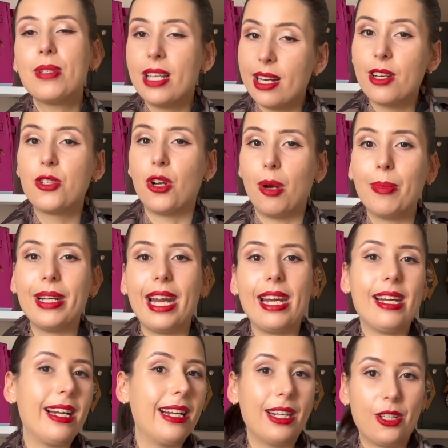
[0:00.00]
that are
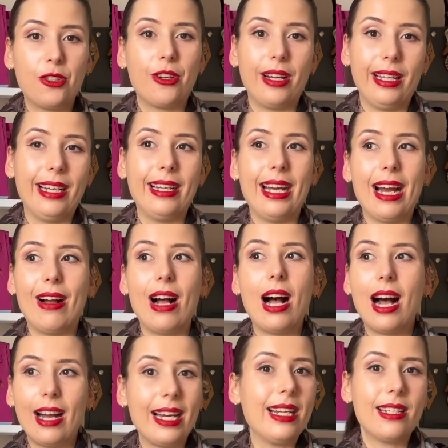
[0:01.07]
dominating in Australia now
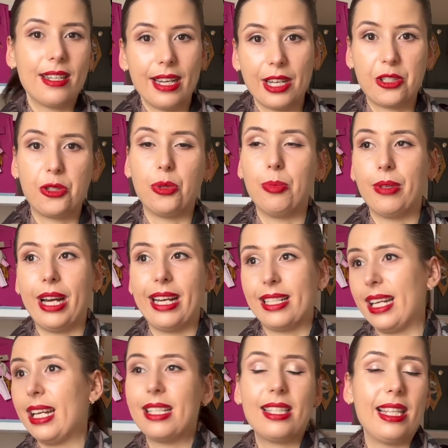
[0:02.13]
are international brands.
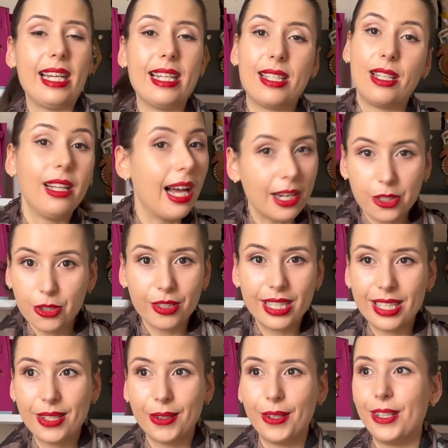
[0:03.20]
It's these luxury
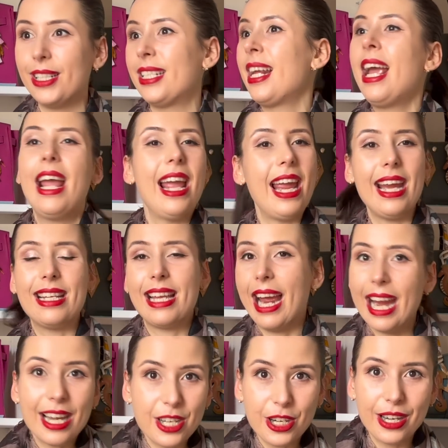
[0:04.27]
stores, it's
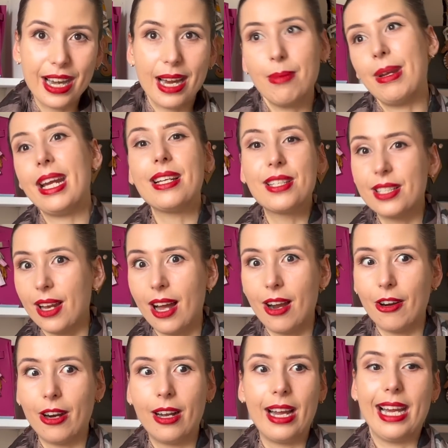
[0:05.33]
H&M, it's
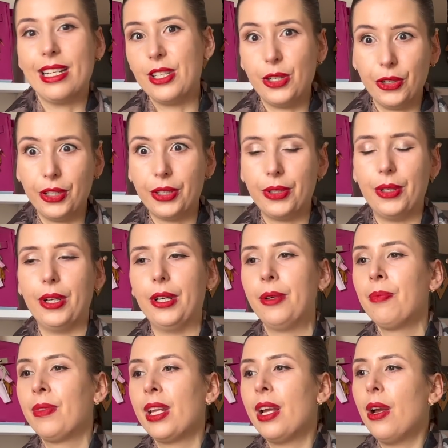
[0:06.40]
Zara, it's Uniqlo.
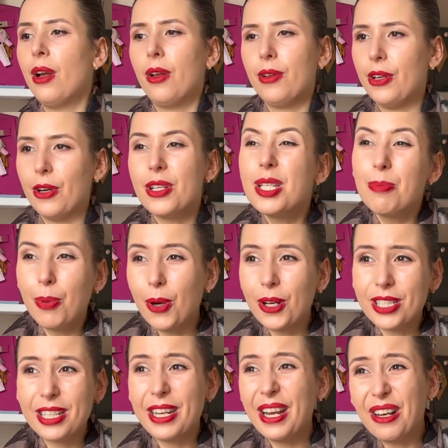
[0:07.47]
You know,
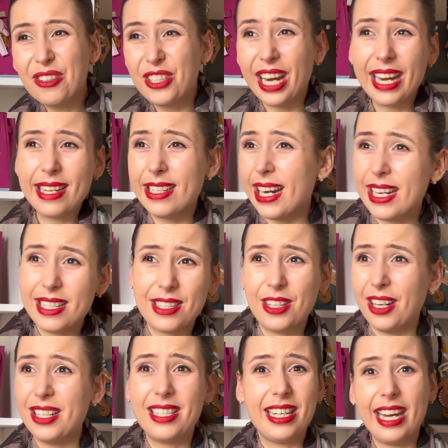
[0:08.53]
Sports Girl, JJ's,
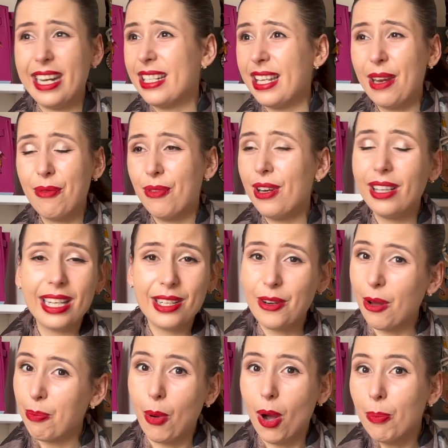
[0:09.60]
Just Jeans, they're really
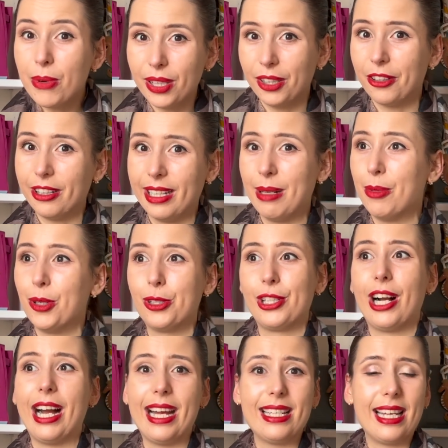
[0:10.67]
not popular anymore,
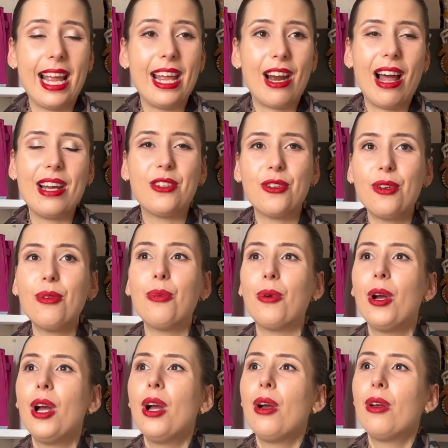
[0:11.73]
guys. And I do
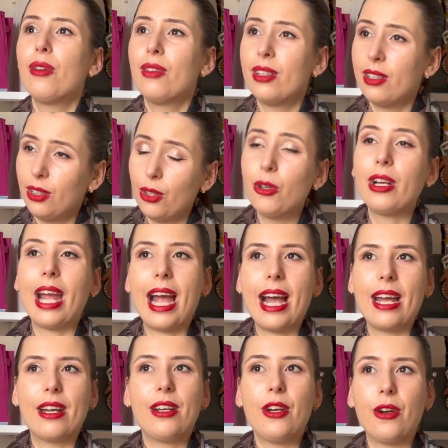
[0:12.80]
look
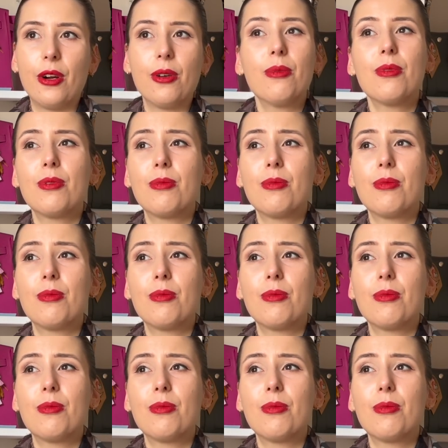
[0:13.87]
at, you know,